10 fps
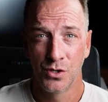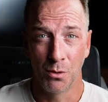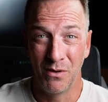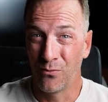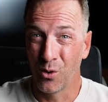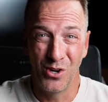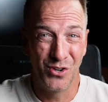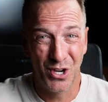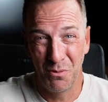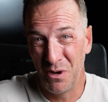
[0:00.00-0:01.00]
So before it
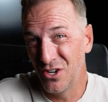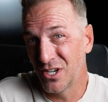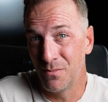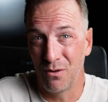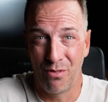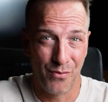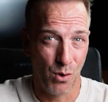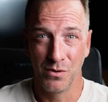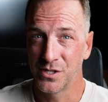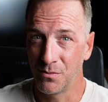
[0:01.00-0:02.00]
used to be just about
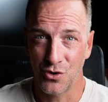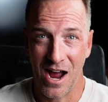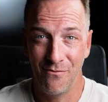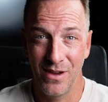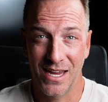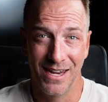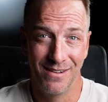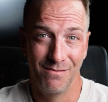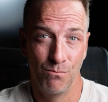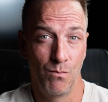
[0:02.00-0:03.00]
throwing some traffic
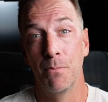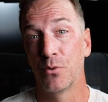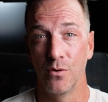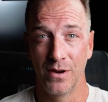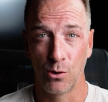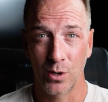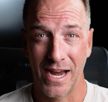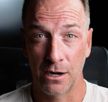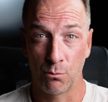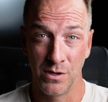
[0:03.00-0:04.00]
and improving
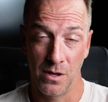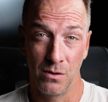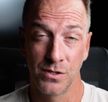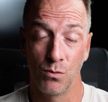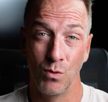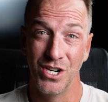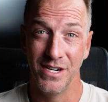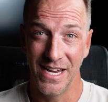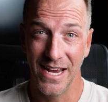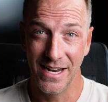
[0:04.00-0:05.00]
organic results, which
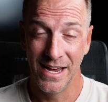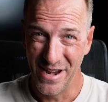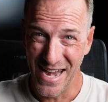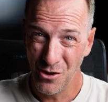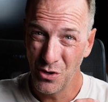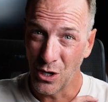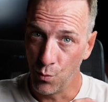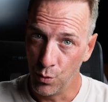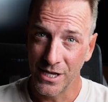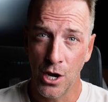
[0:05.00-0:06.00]
it did, but now you
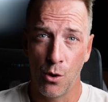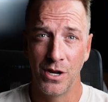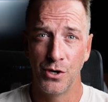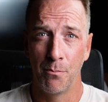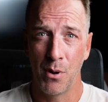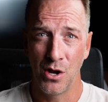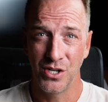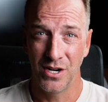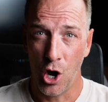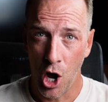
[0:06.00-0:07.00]
can really hone in your
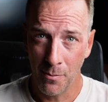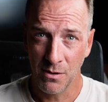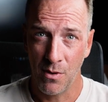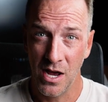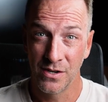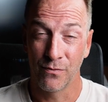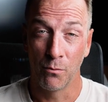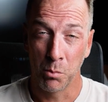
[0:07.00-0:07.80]
budget, optimize for